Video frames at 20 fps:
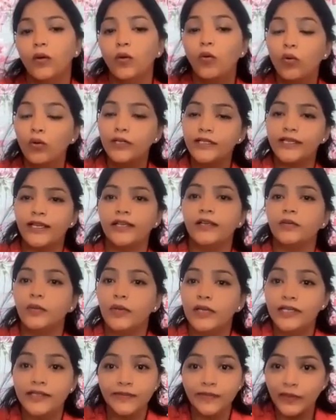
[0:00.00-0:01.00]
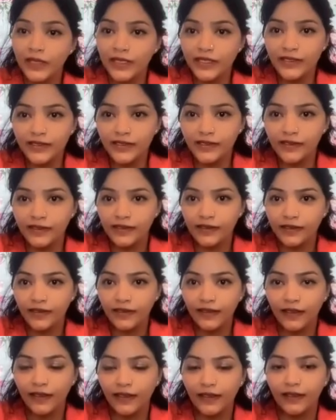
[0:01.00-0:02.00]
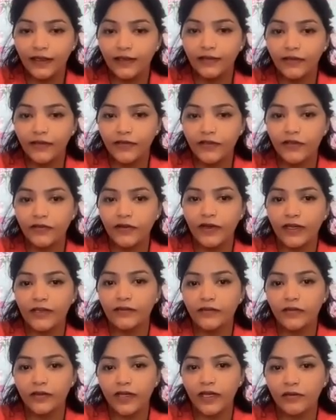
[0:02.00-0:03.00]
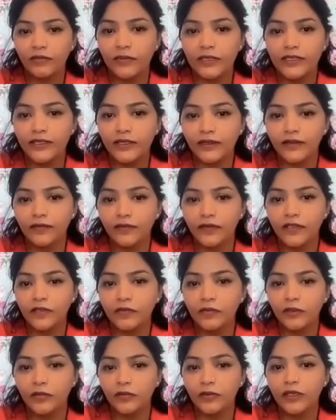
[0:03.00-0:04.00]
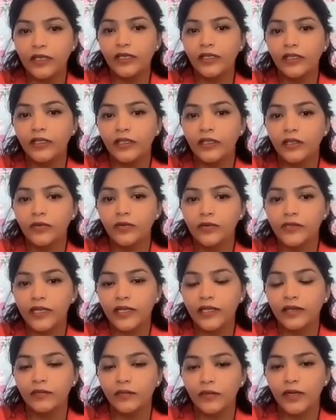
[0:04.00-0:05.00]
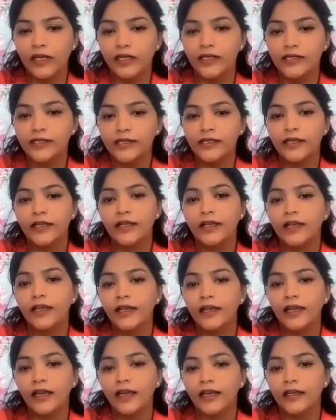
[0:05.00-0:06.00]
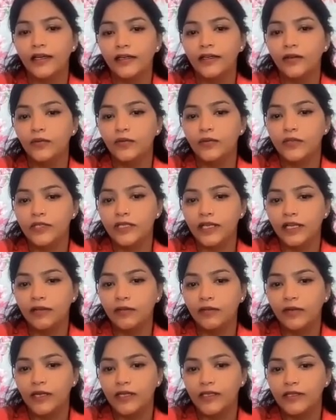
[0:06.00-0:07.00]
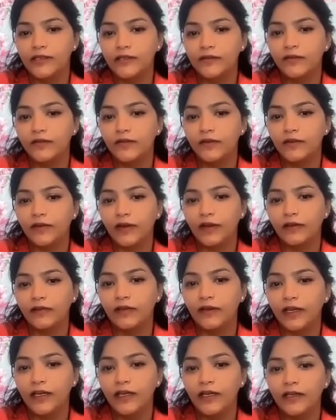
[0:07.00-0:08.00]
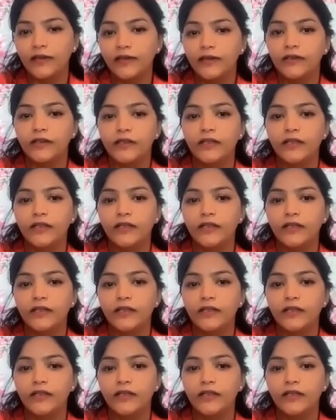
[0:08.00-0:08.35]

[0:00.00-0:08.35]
old selling price plus 55. So that means the difference between new selling price and old selling price is 55, right?